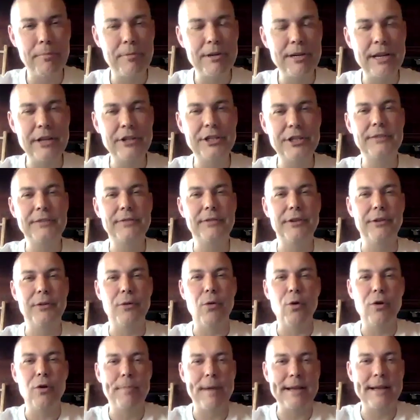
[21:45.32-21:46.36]
predictions for
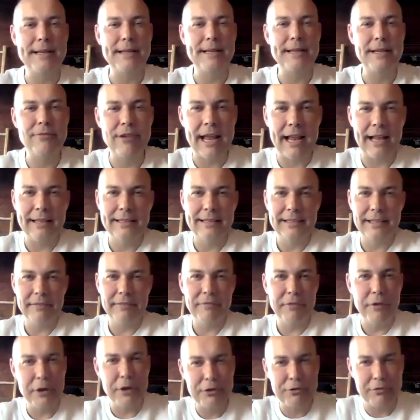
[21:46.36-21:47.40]
augmented reality
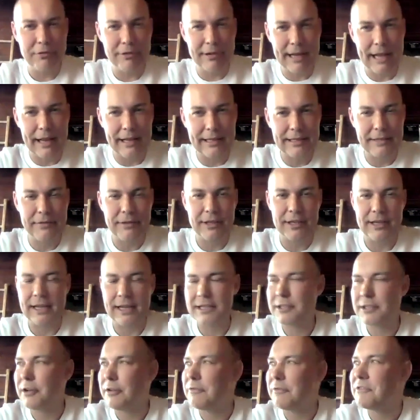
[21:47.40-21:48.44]
and virtual reality for the
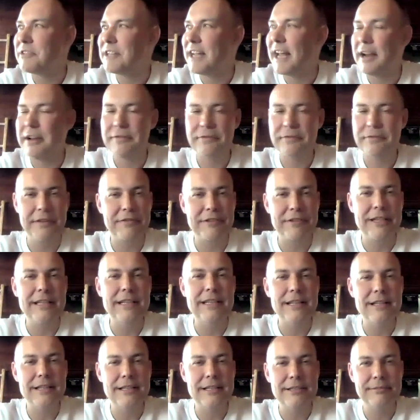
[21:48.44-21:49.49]
next sort of 10 to 15
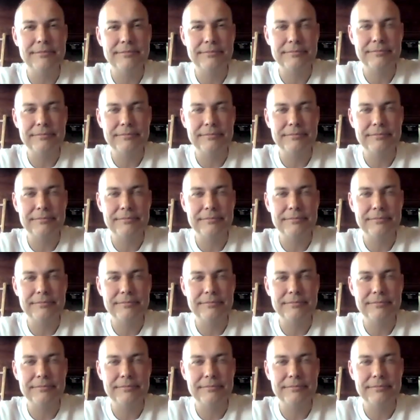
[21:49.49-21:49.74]
years?